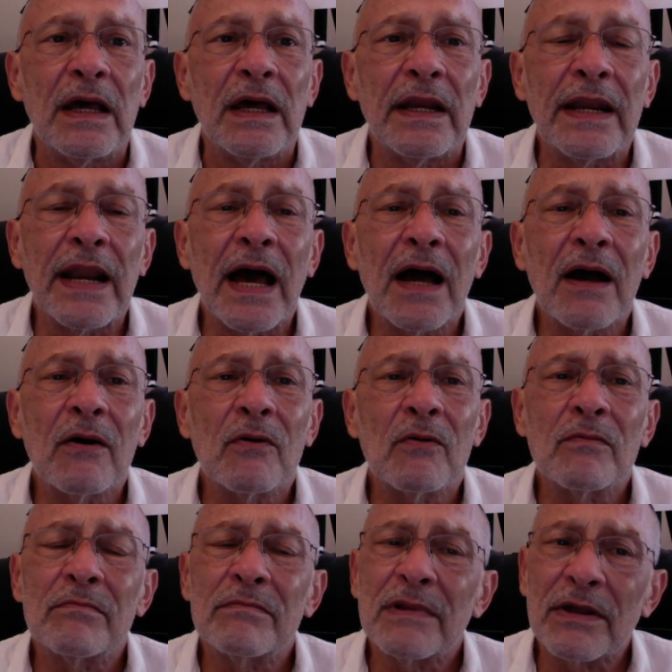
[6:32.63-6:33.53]

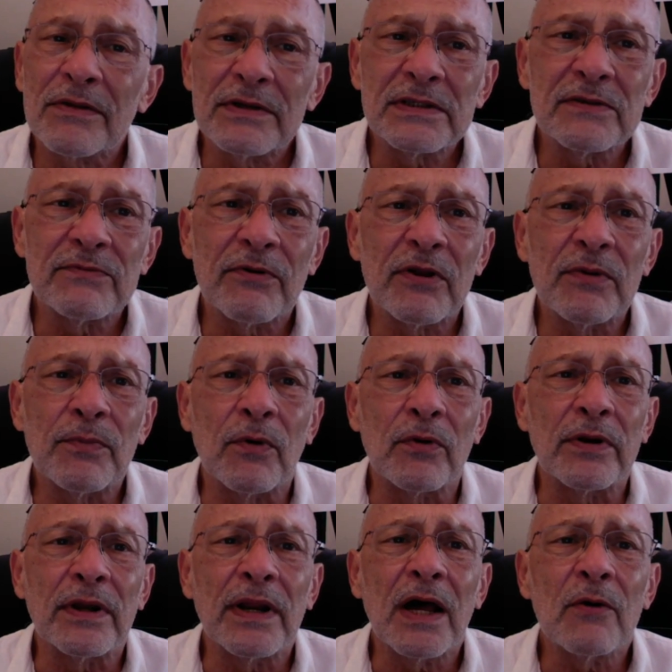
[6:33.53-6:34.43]
Now this is very
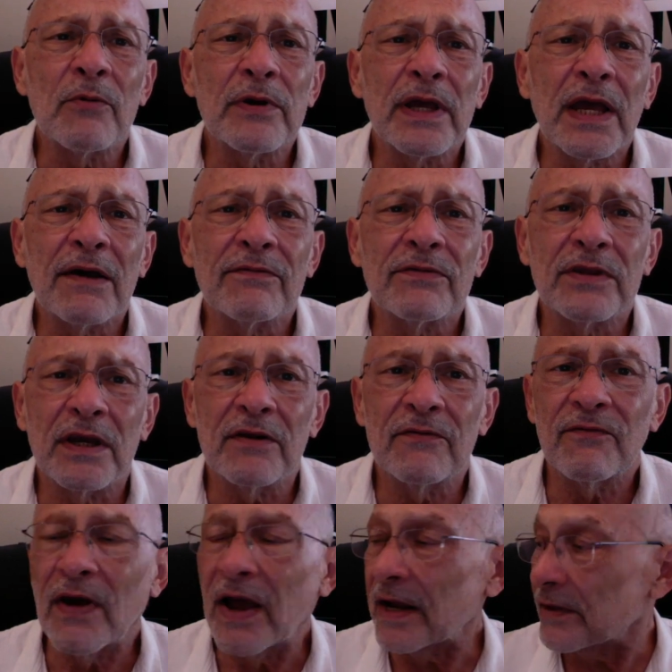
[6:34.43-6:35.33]
important. Now we have 10
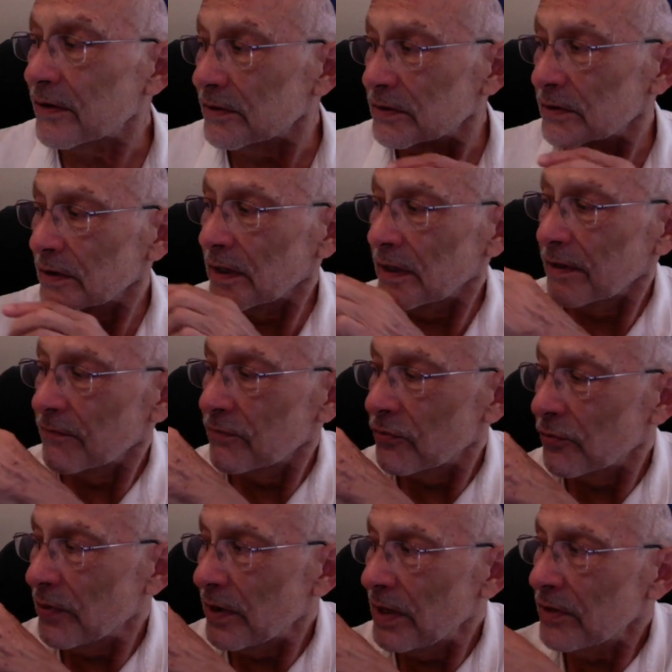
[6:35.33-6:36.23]
factors, okay?
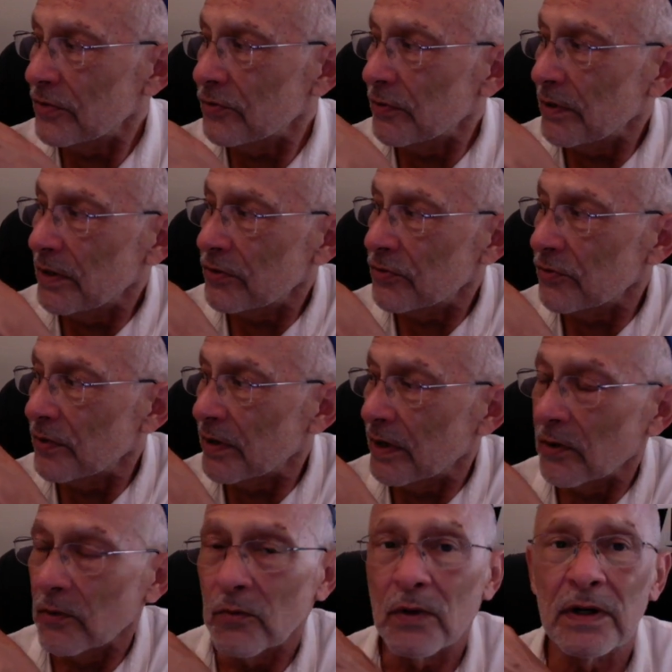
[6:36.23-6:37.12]
3, 3, 3,
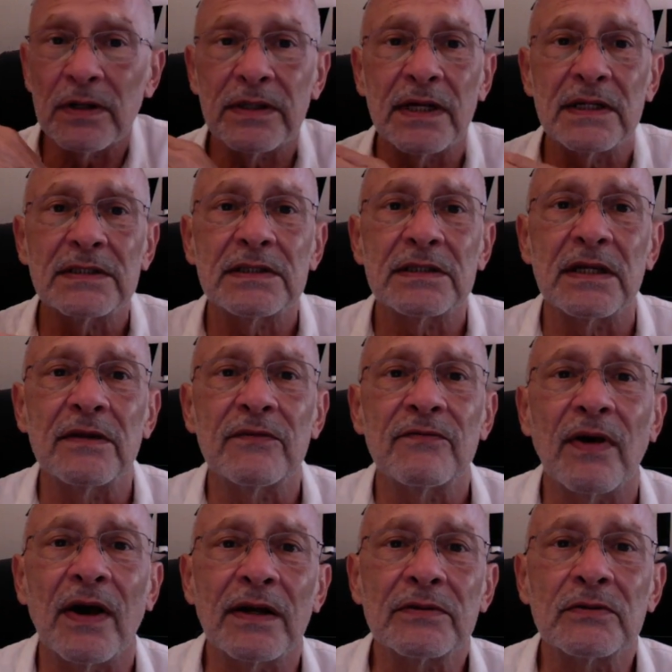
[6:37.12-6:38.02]
and 1, that's 10
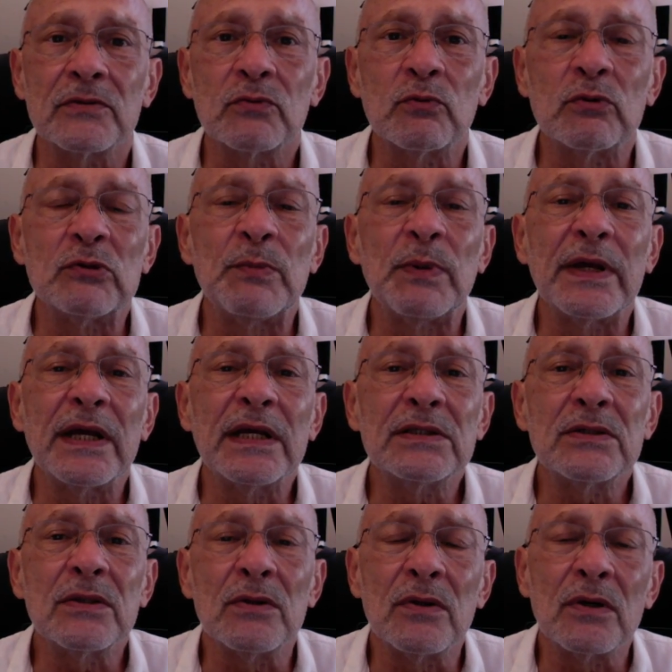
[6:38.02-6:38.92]
factors, which
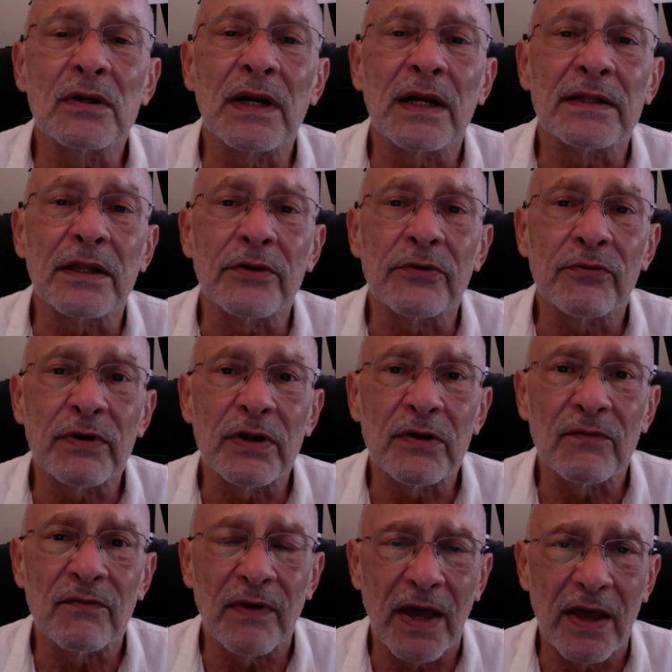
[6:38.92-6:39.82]
begins to look like the tree
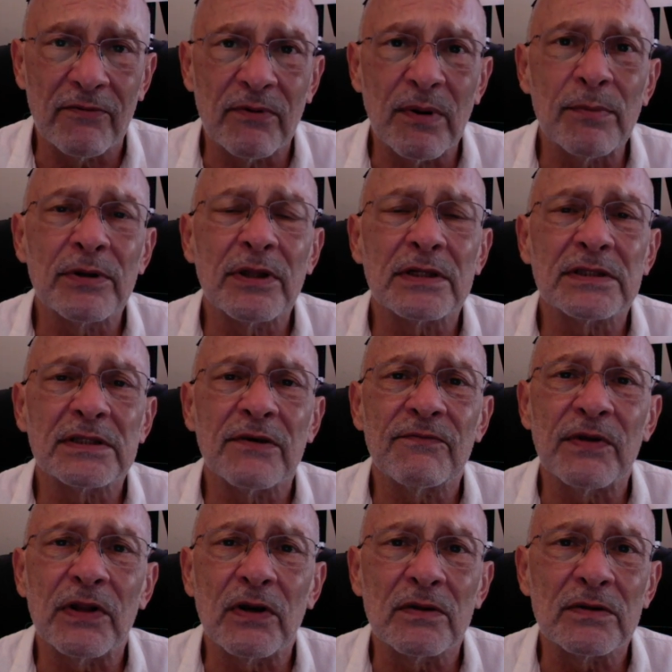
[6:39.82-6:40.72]
of life. Remember the
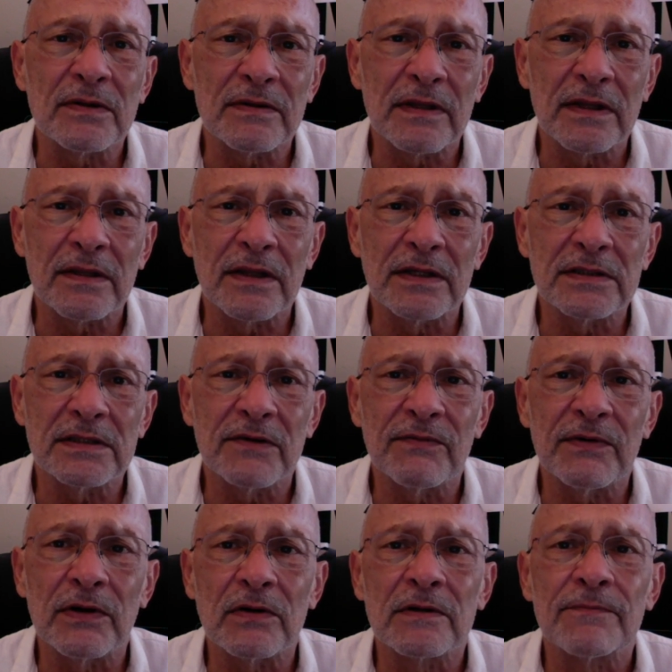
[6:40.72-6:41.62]
Sefirot, or the 10
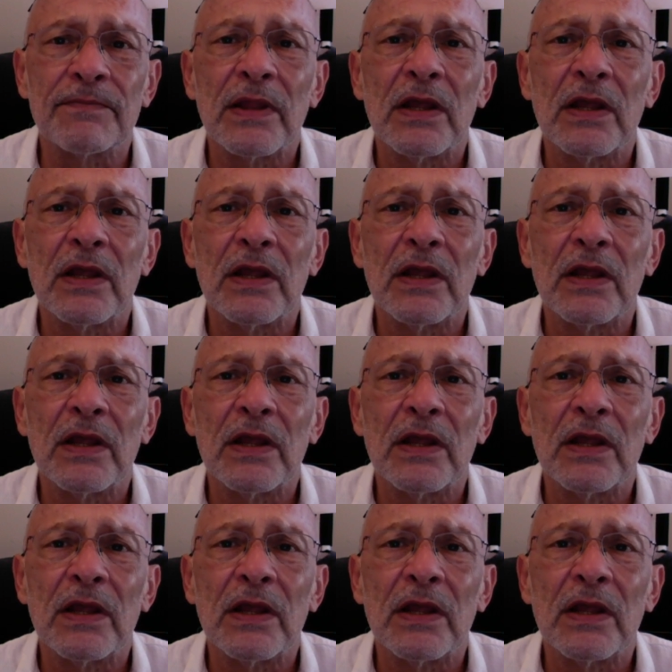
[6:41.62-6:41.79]
Sefirot?